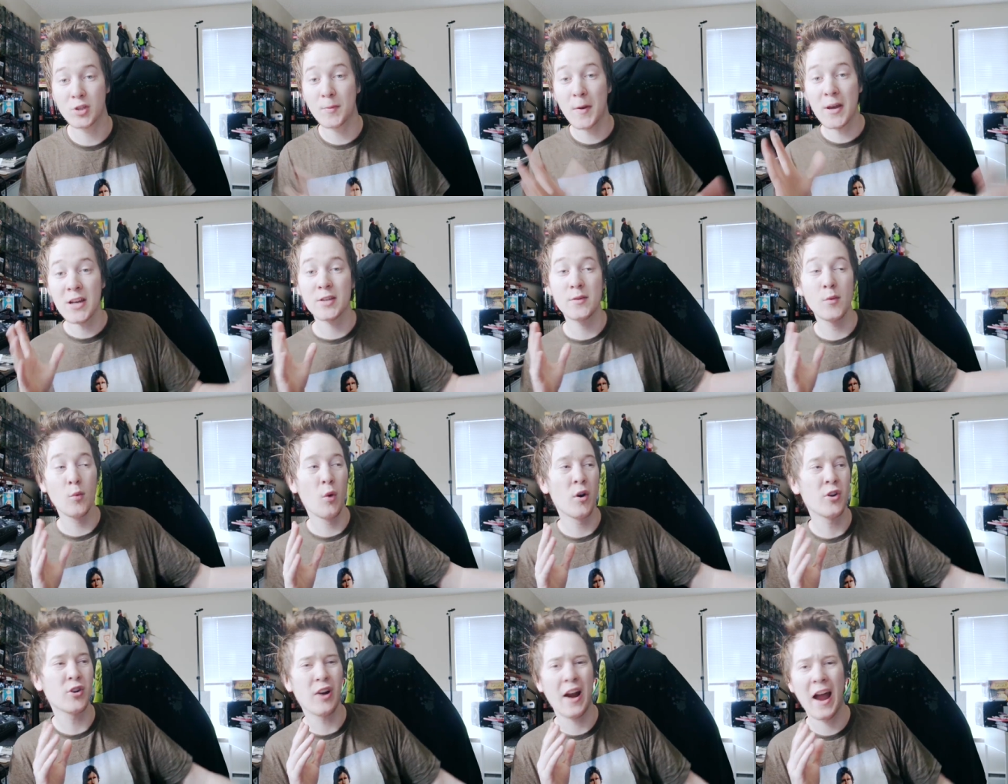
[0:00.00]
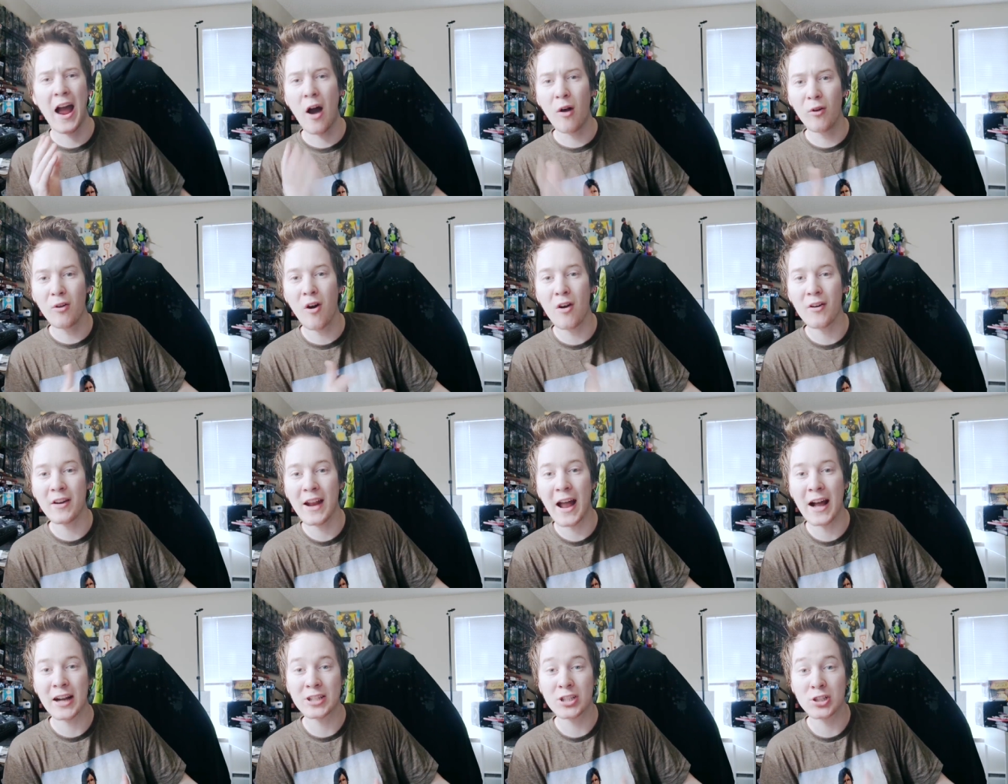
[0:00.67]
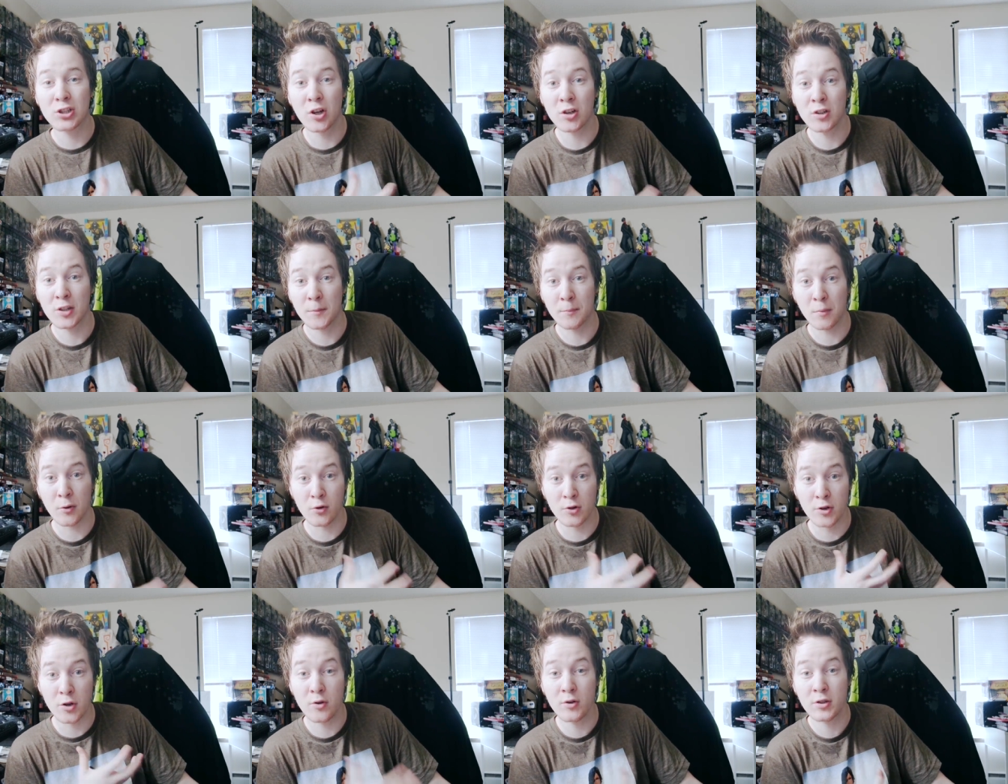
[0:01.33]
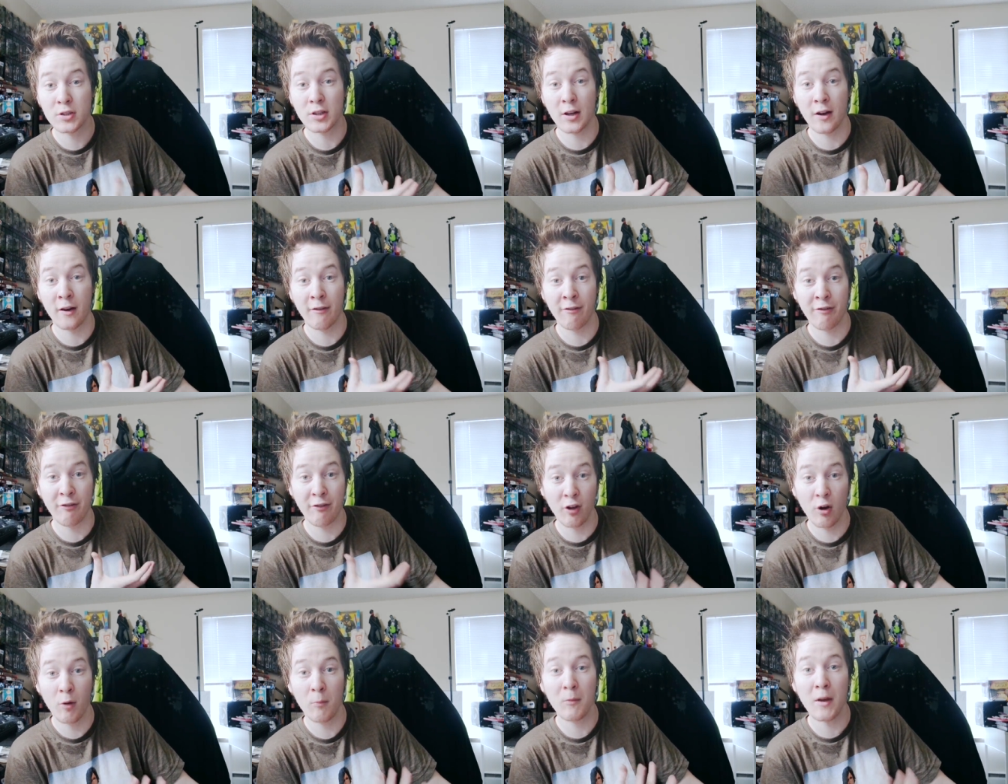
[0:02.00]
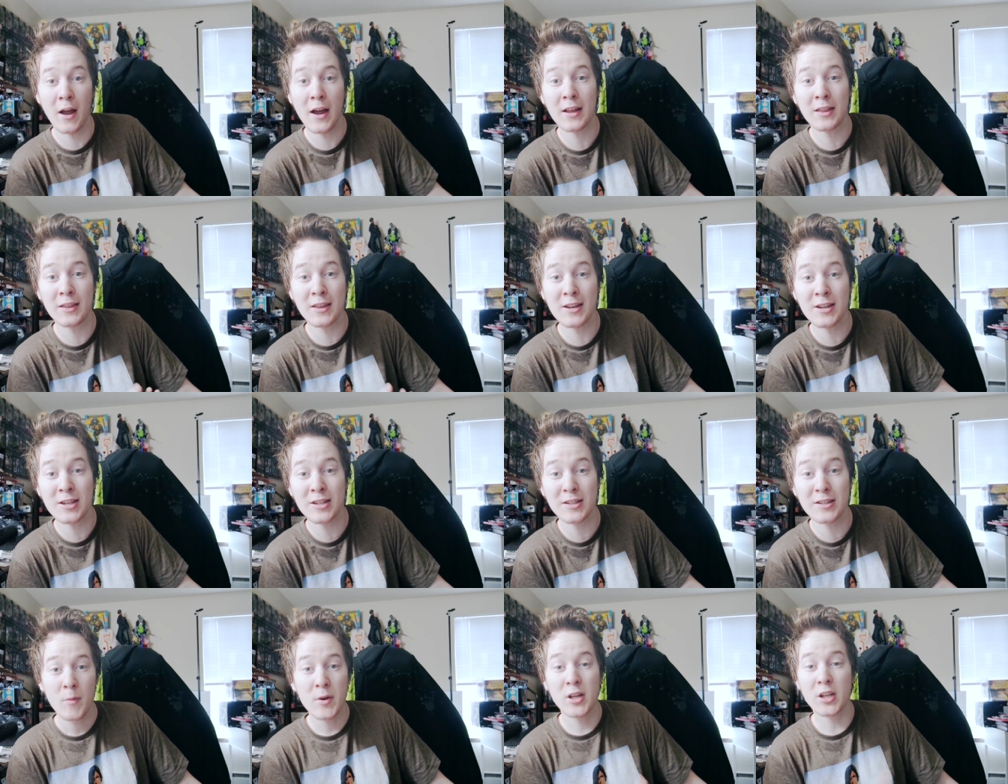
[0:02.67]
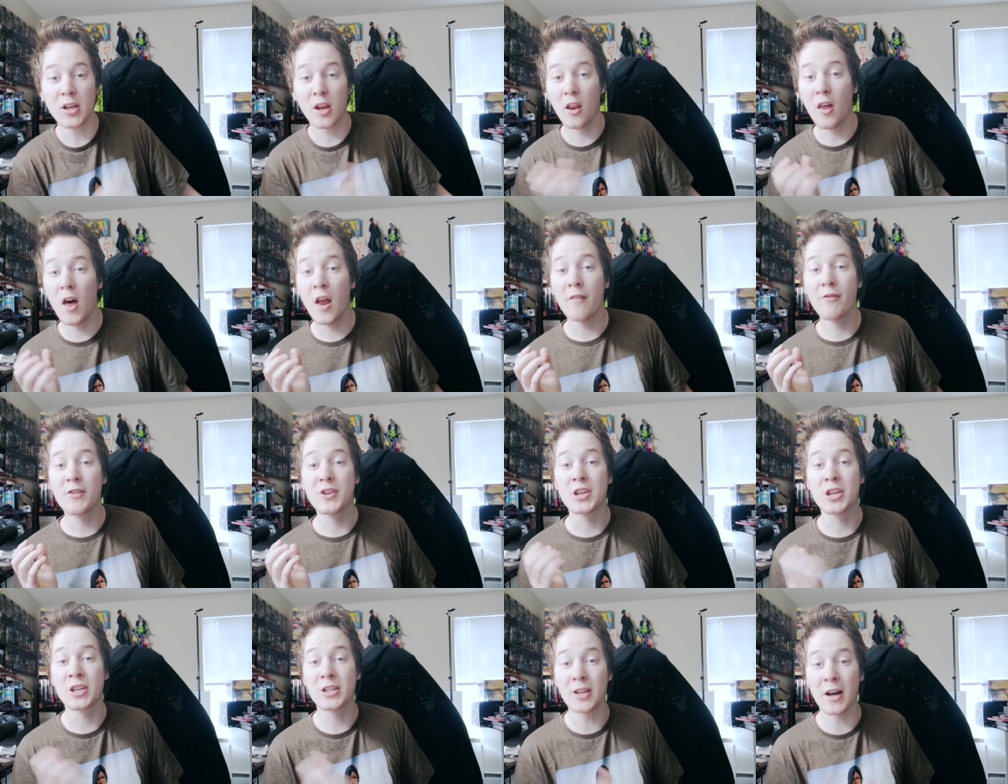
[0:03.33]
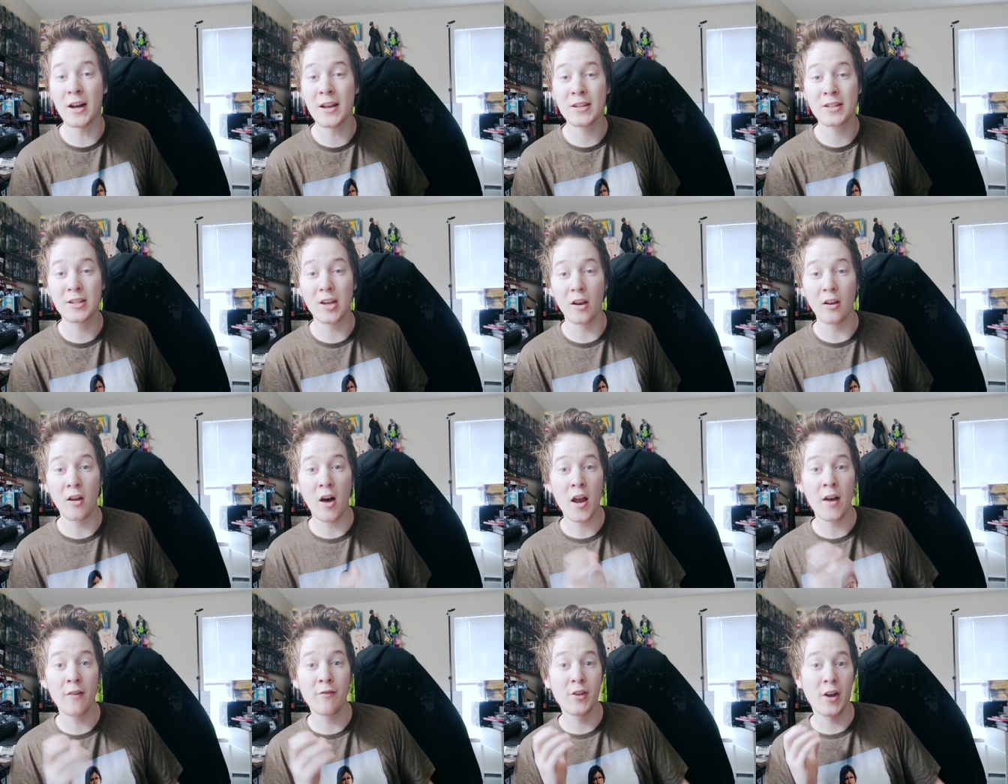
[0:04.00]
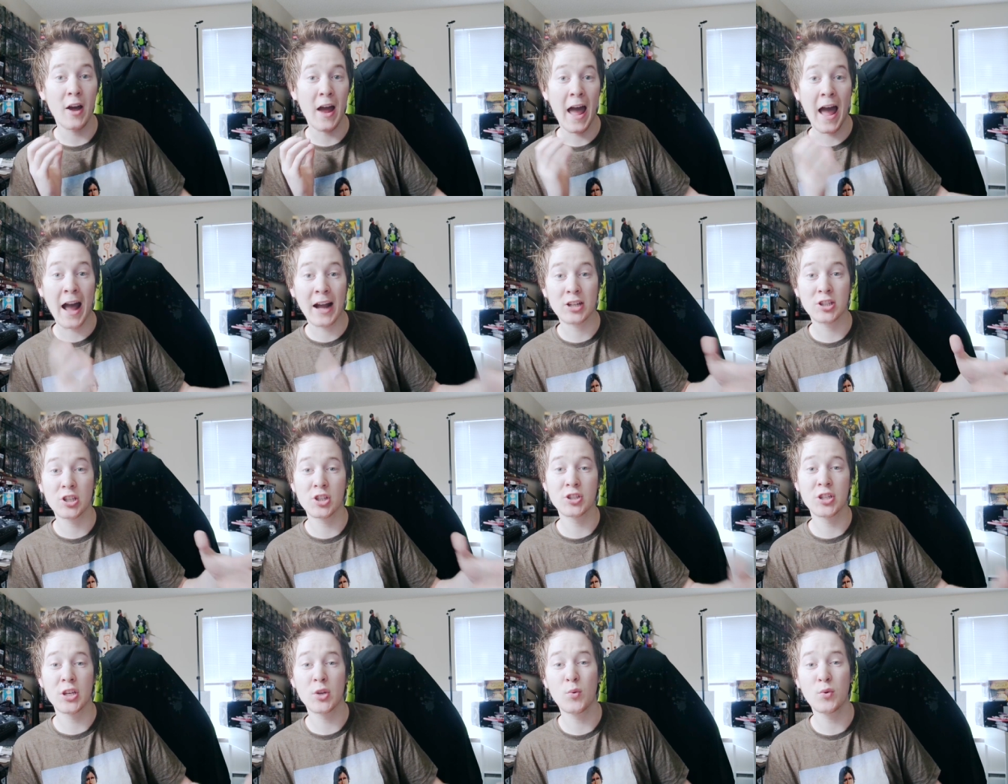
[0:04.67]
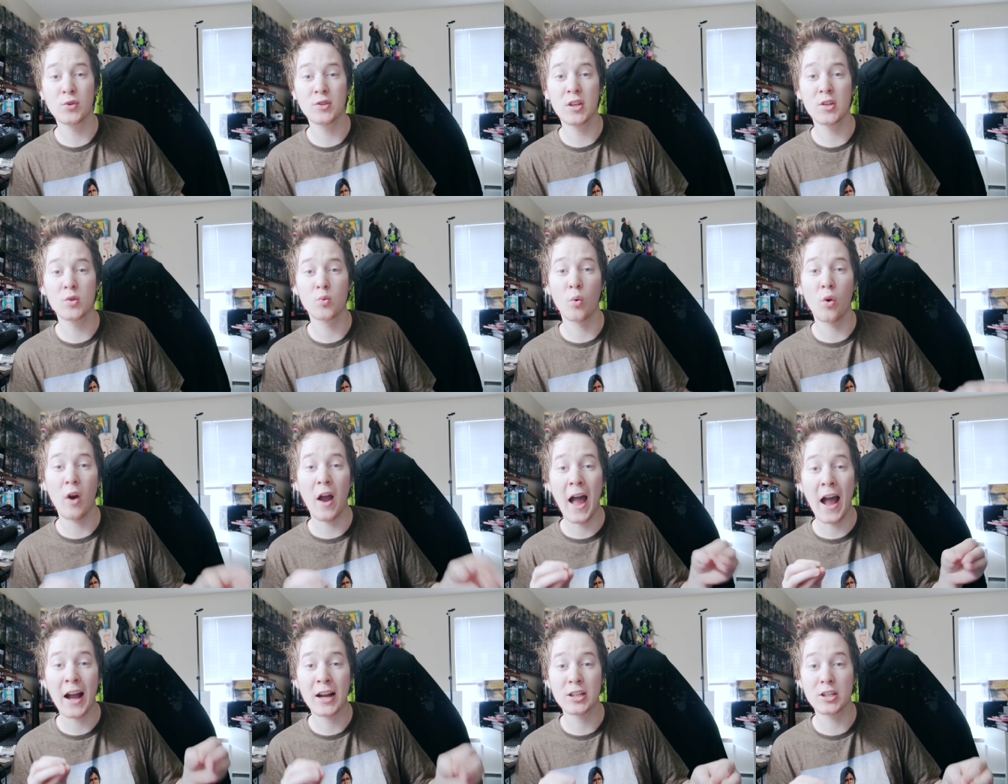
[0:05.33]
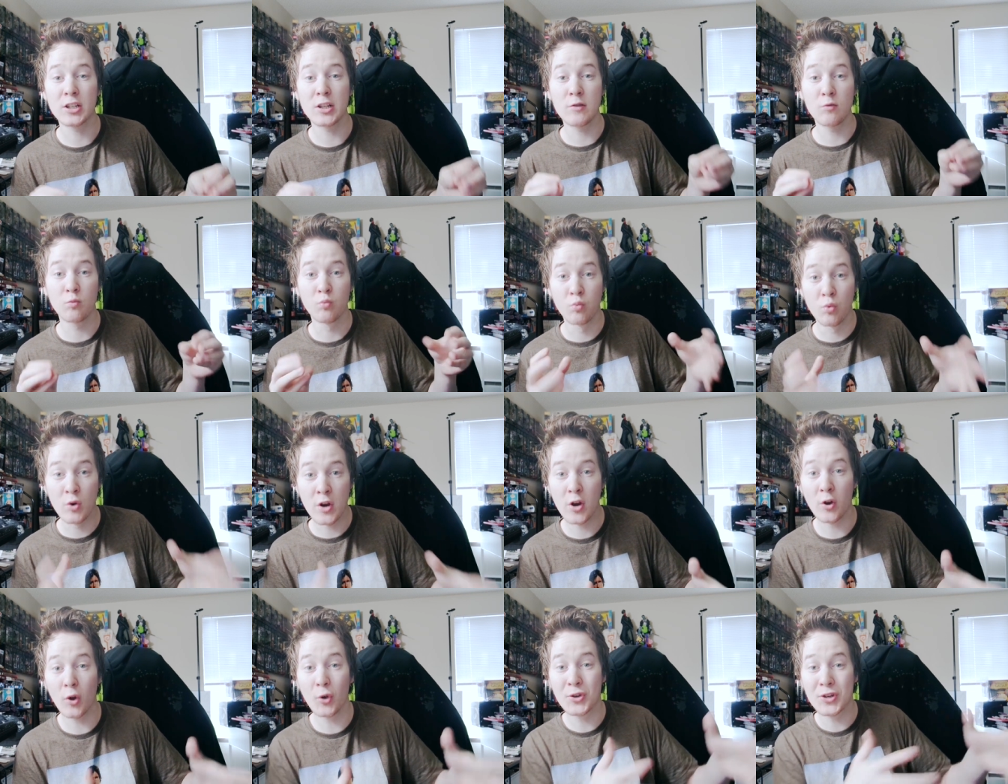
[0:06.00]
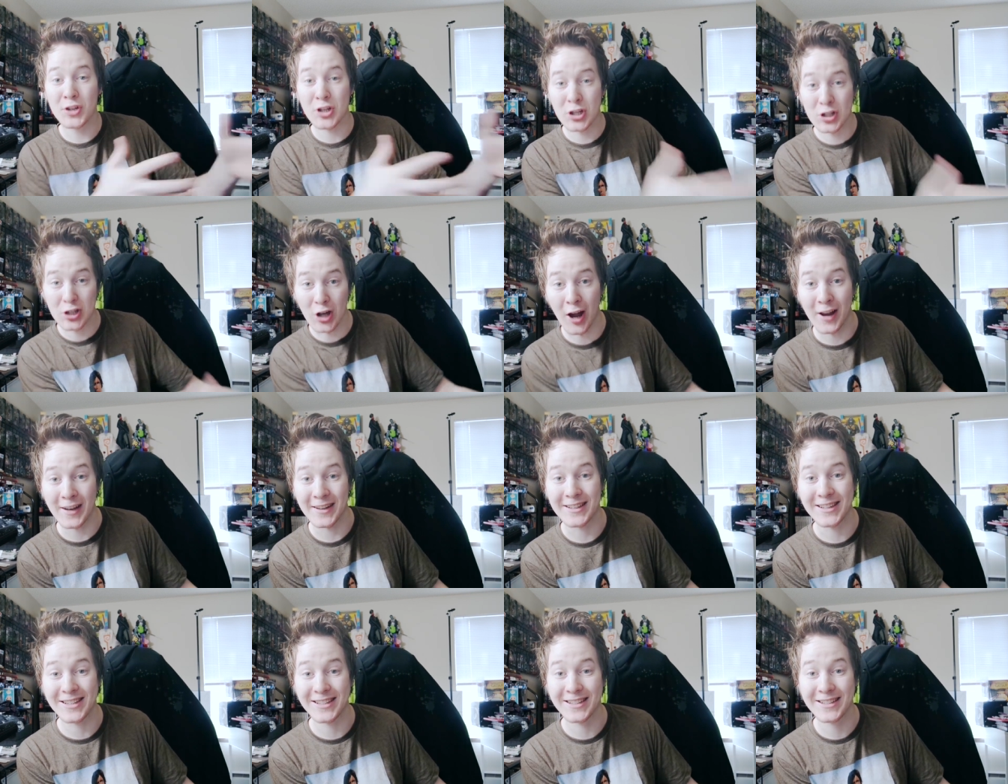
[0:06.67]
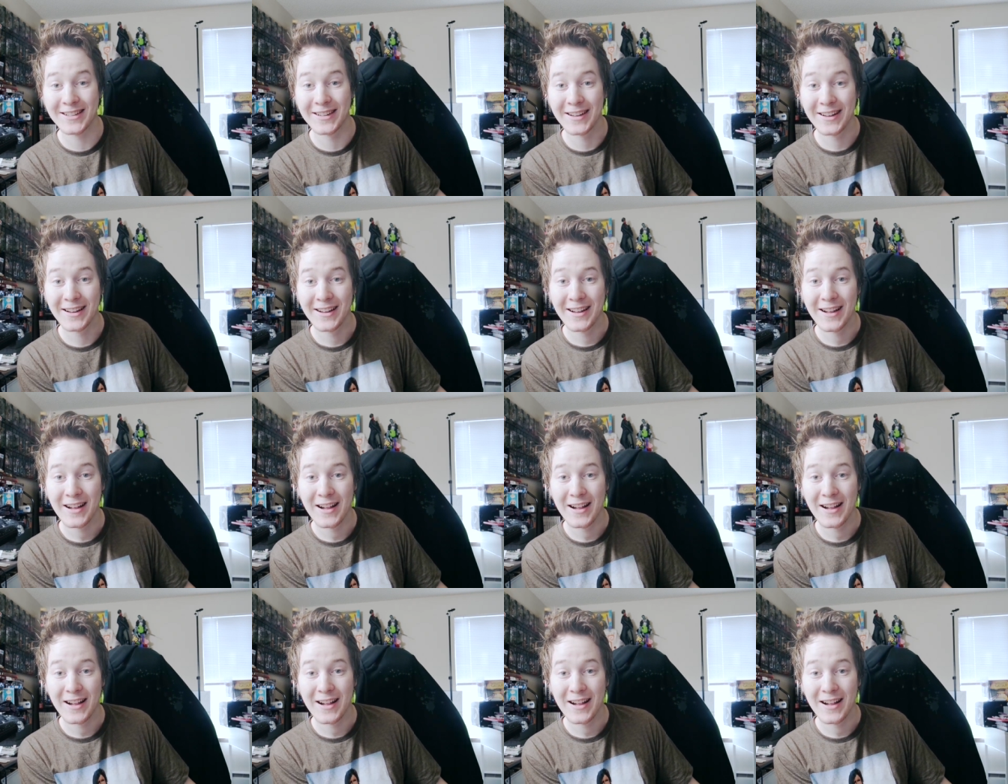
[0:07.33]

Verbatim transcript: Which makes me wonder how long it actually took to produce a film like this, because a lot of the stunts, a lot of the action sequences were actually real stunts